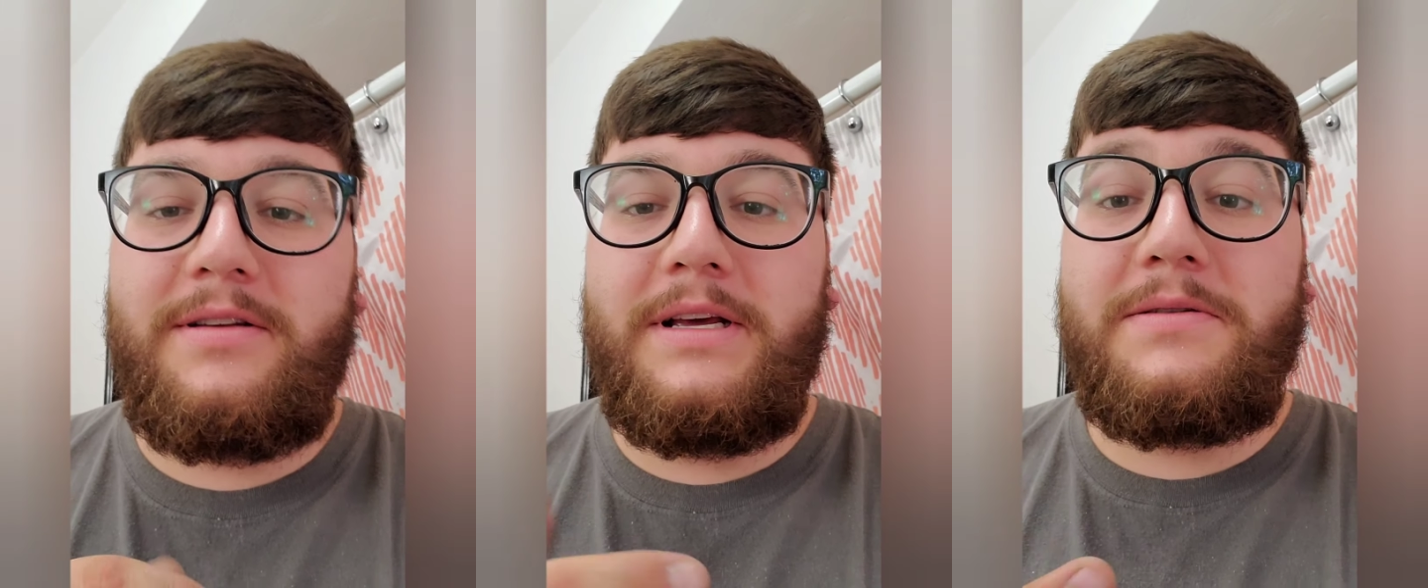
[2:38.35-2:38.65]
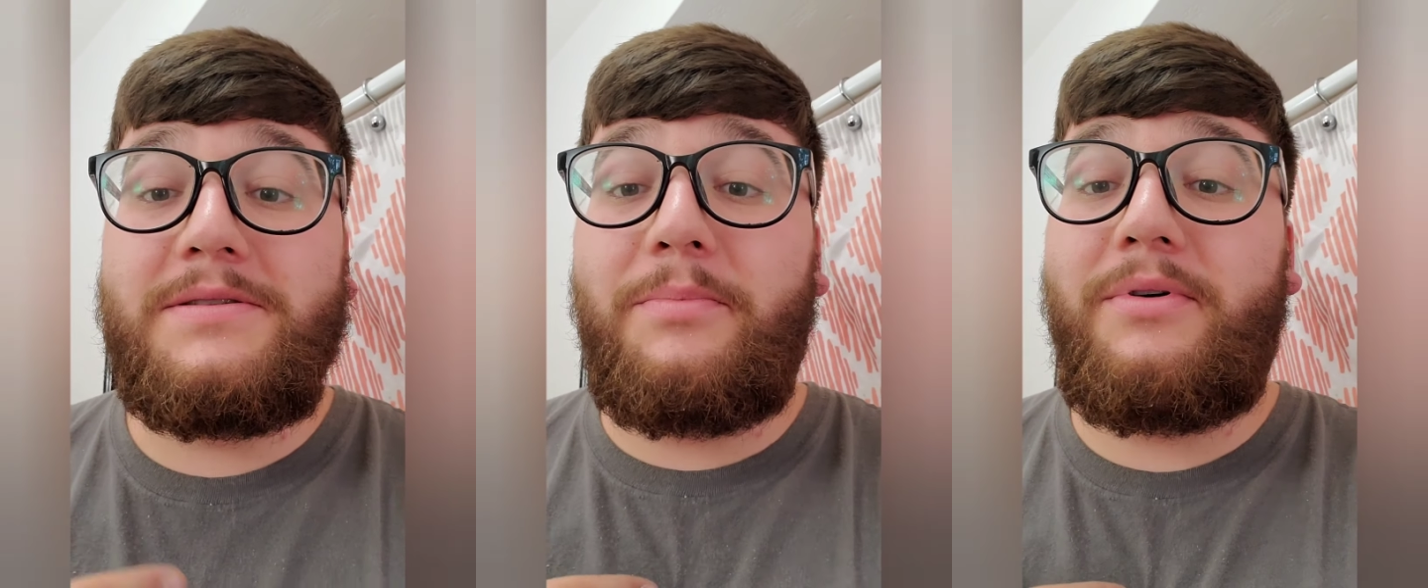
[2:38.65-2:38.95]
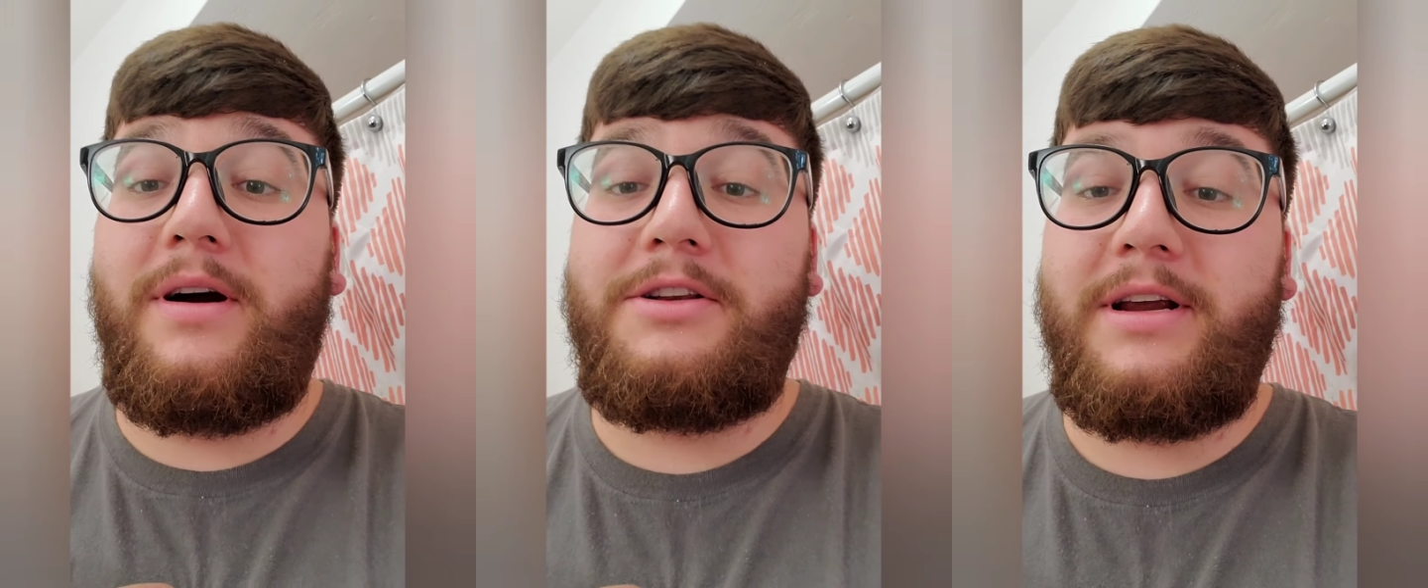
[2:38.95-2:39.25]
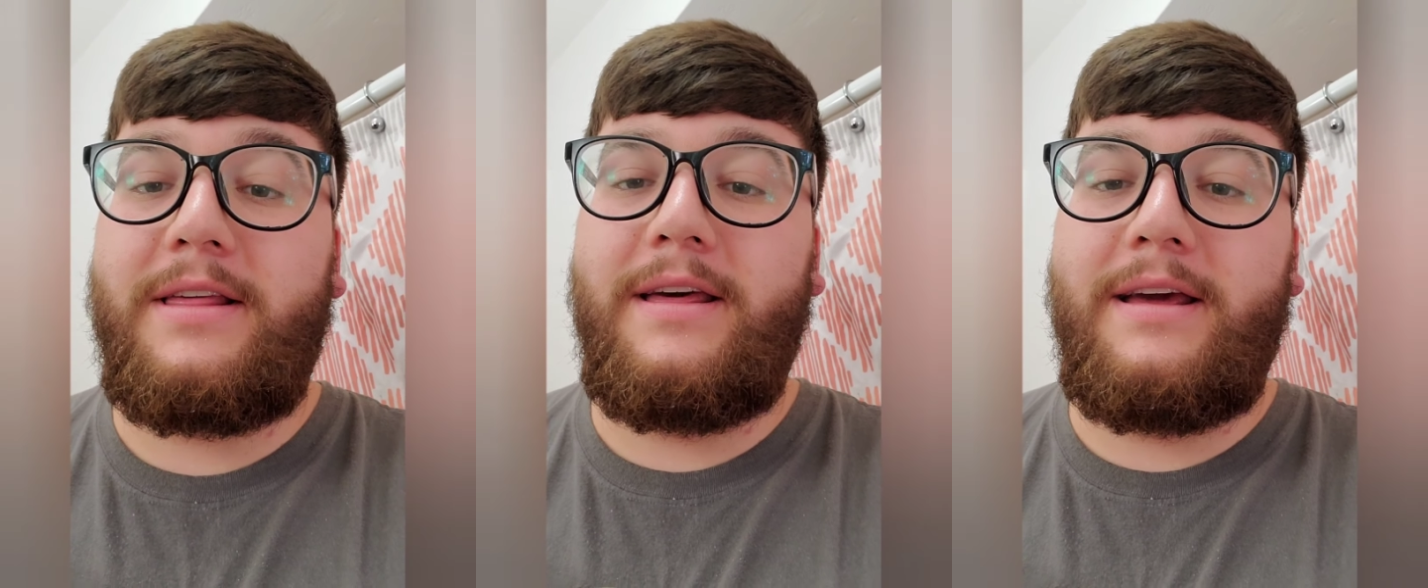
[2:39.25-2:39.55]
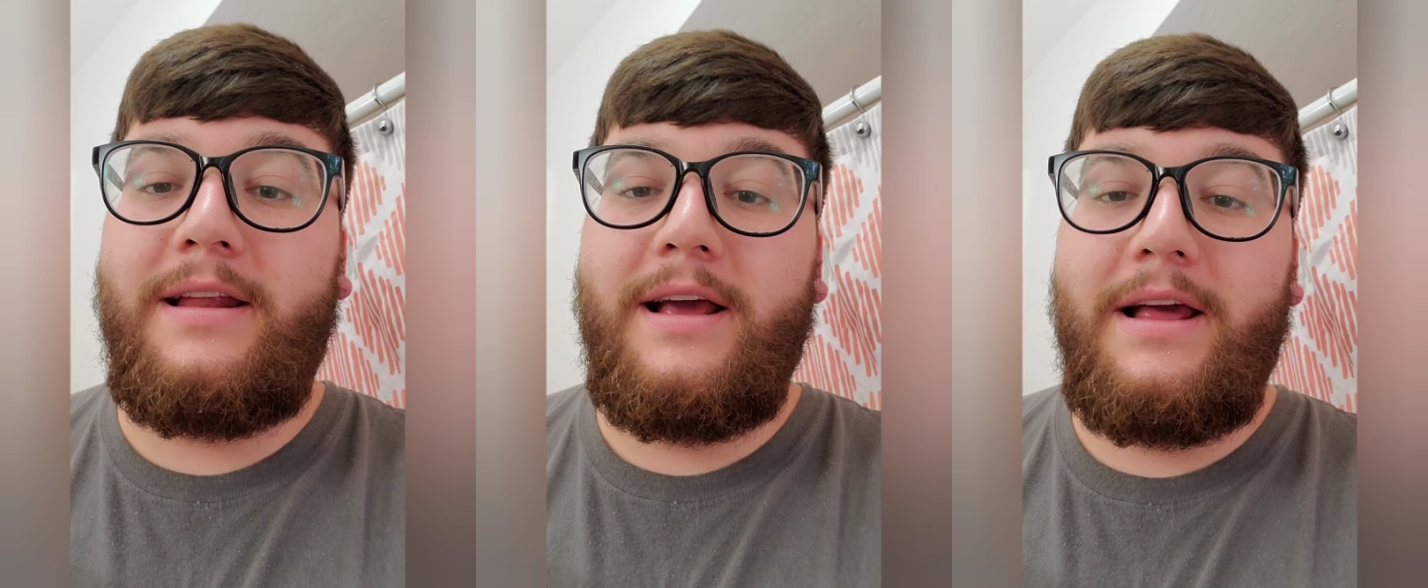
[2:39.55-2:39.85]
So this was a project
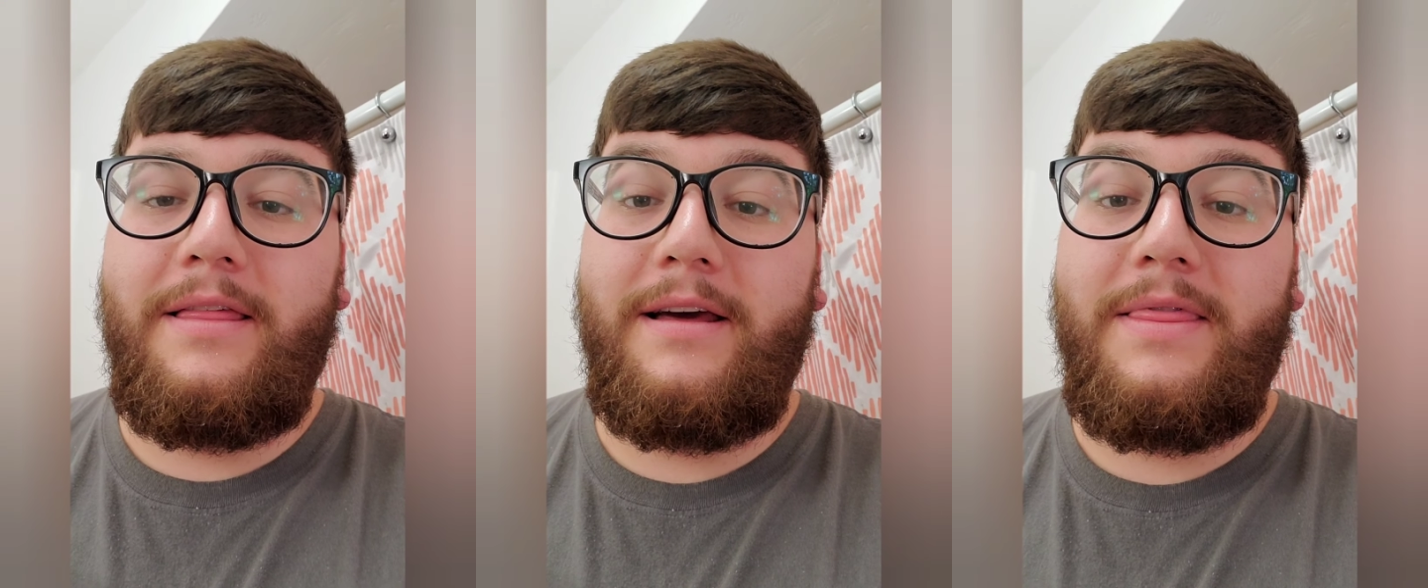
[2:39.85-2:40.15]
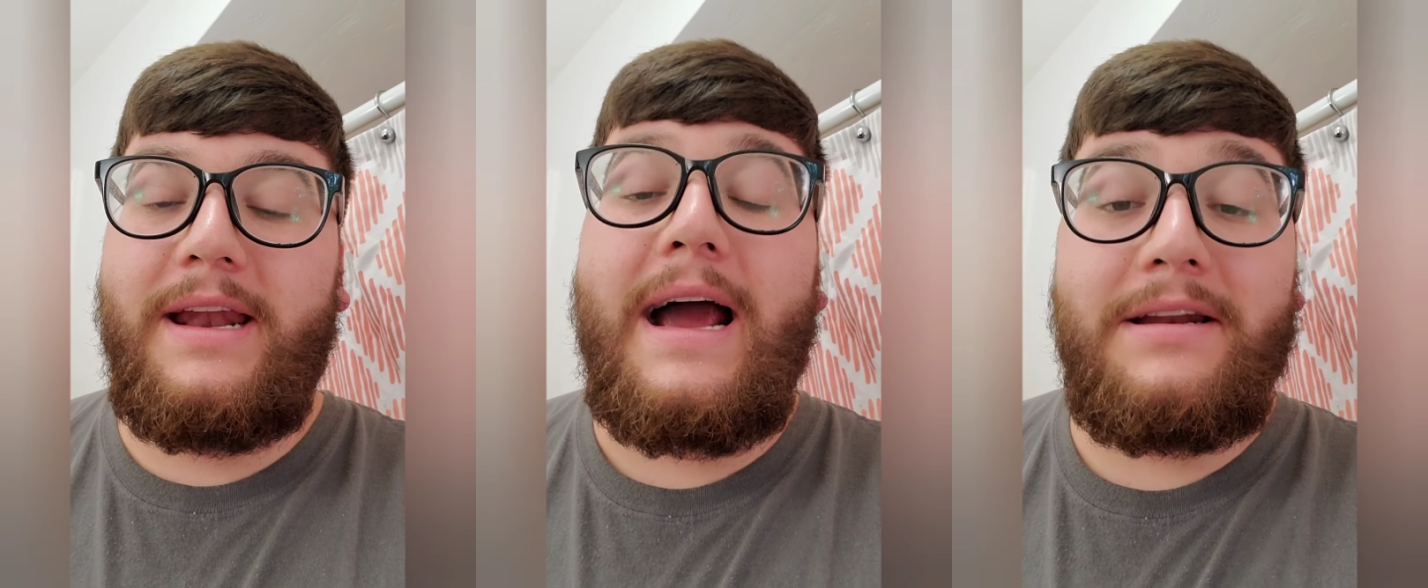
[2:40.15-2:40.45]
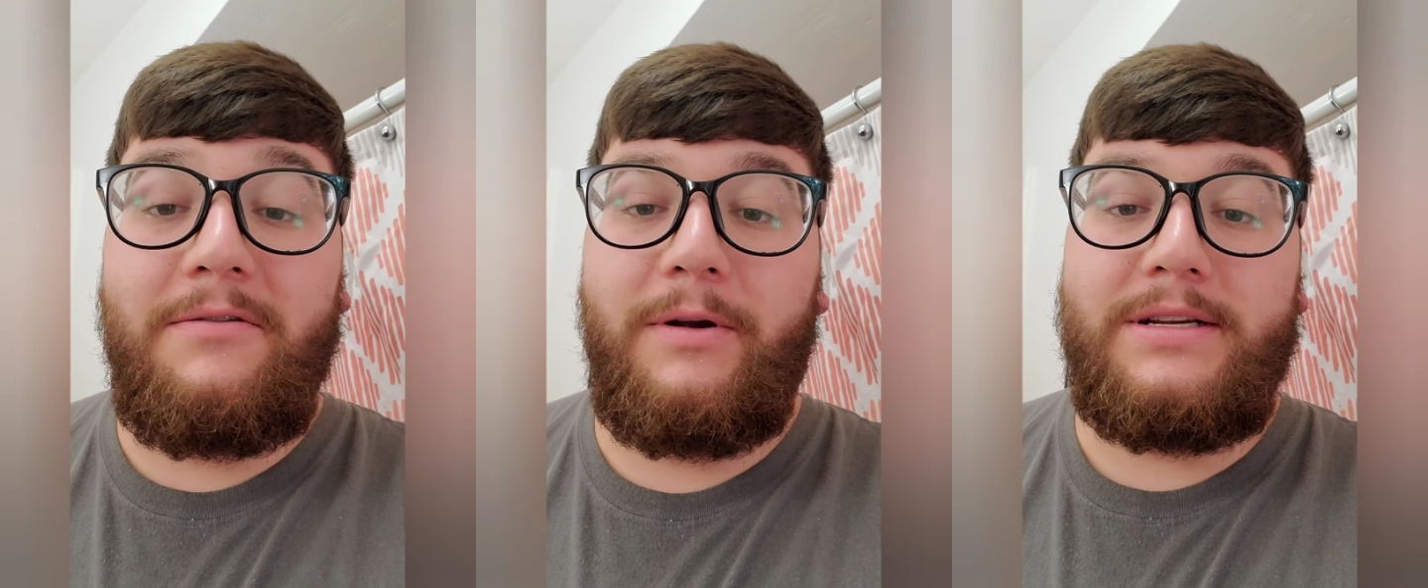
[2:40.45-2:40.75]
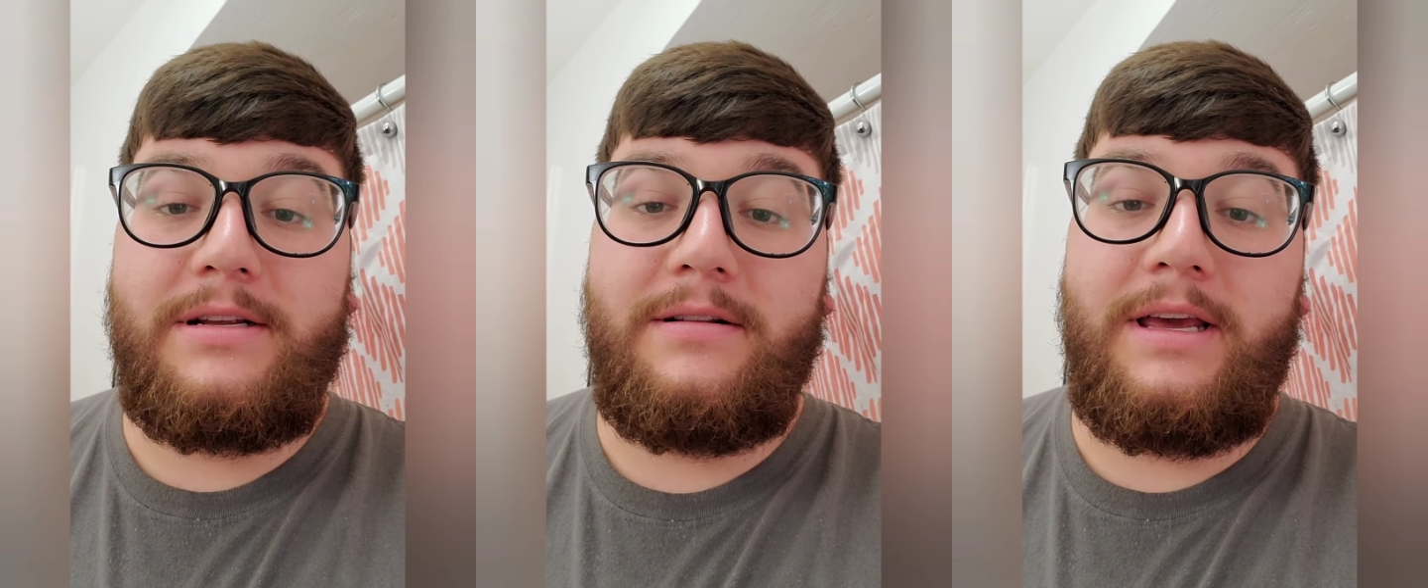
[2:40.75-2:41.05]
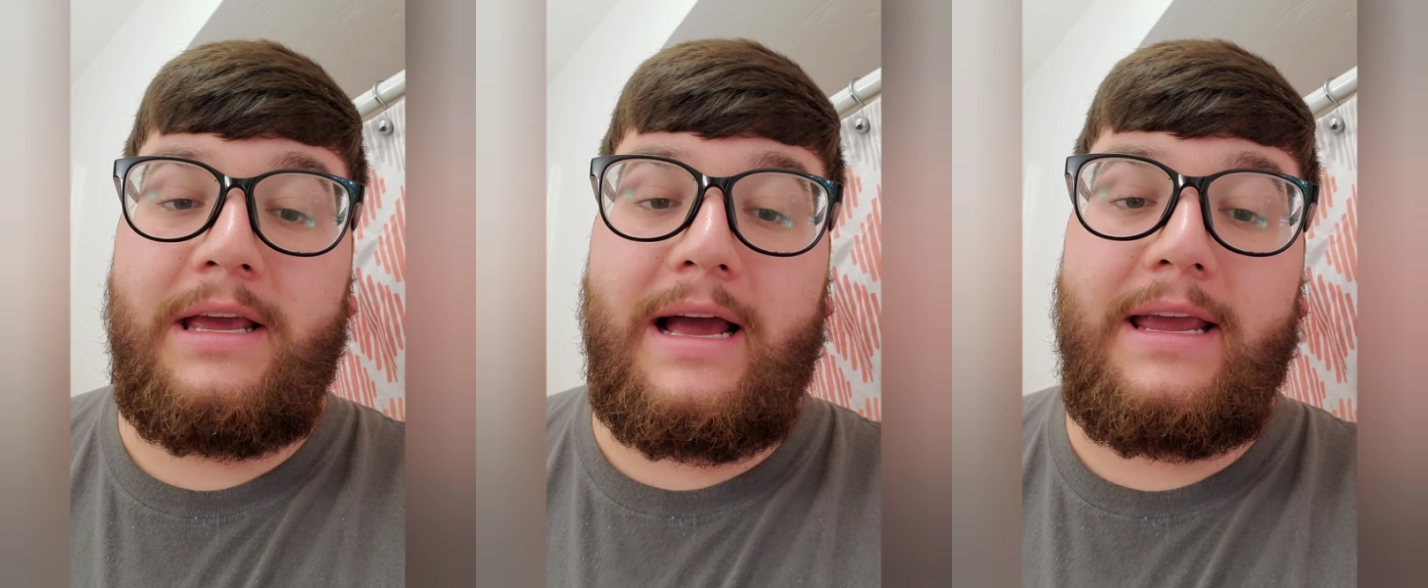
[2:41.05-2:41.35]
that I did recently.